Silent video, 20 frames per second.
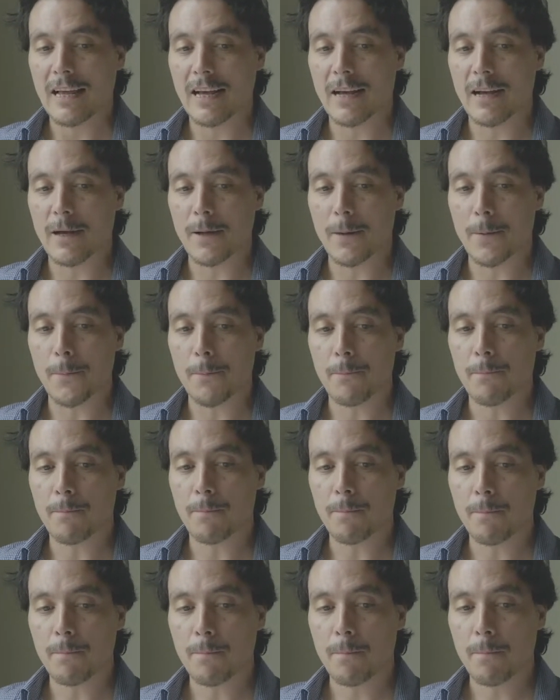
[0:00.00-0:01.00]

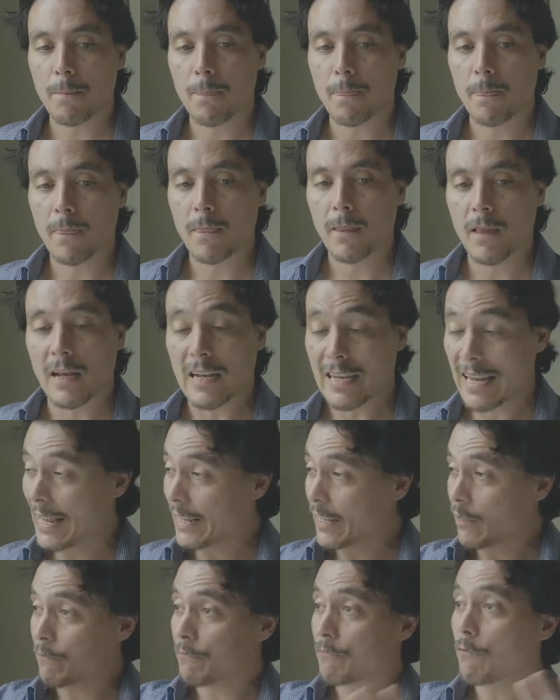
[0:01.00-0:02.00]

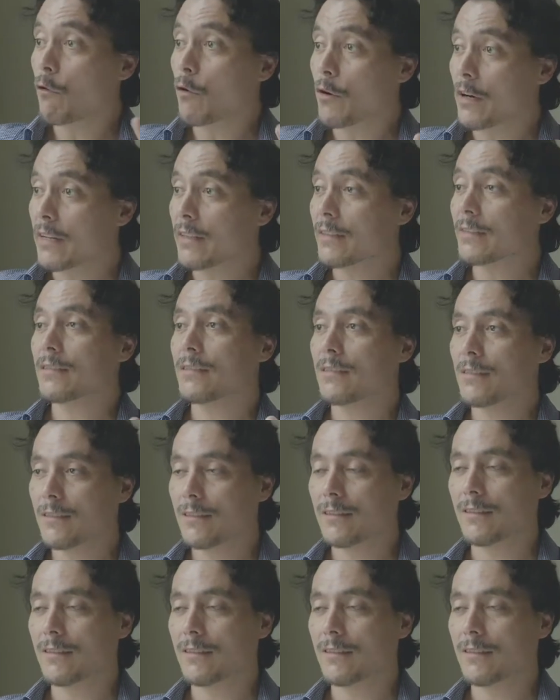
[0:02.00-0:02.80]
like in Forex,